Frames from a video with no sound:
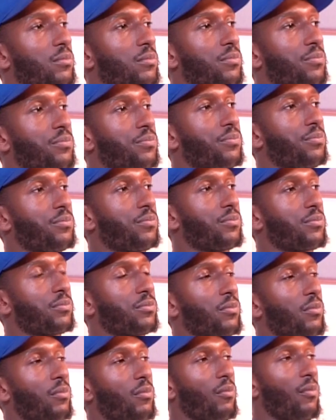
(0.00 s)
You're gonna have to.
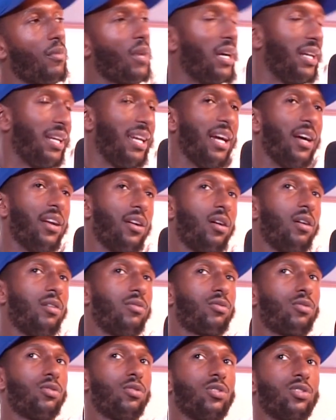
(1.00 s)
Yeah, no, of
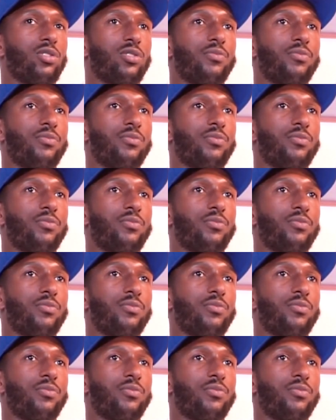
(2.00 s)
course.